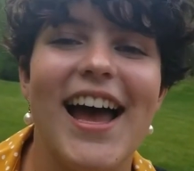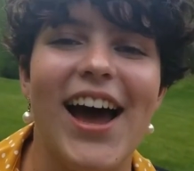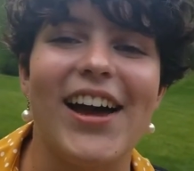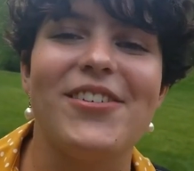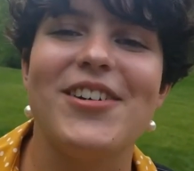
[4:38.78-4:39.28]

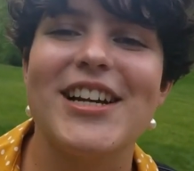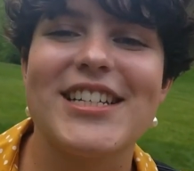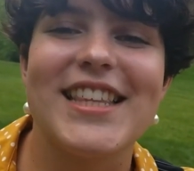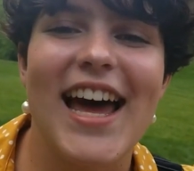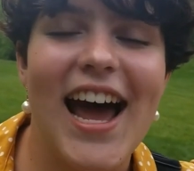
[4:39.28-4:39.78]
I wish
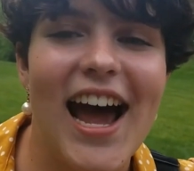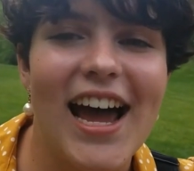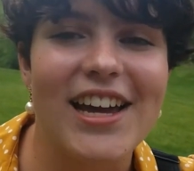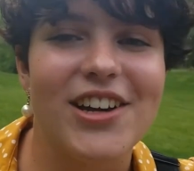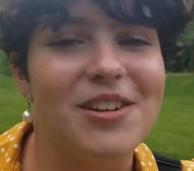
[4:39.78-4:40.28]
that
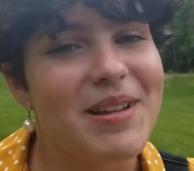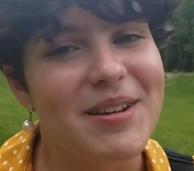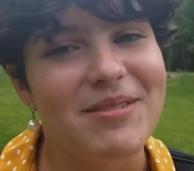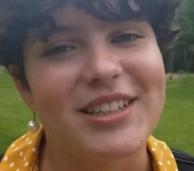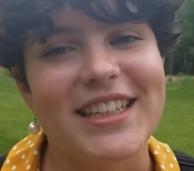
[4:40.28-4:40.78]
I could be
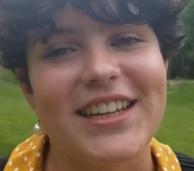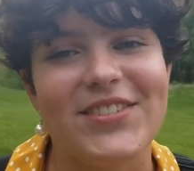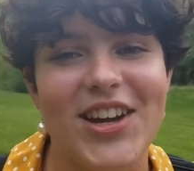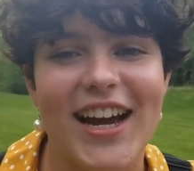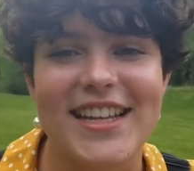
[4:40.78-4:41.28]
able to give
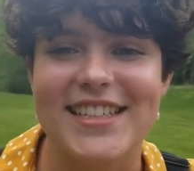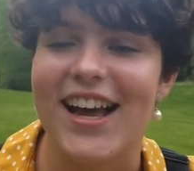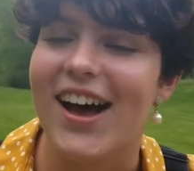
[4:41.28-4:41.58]
you guys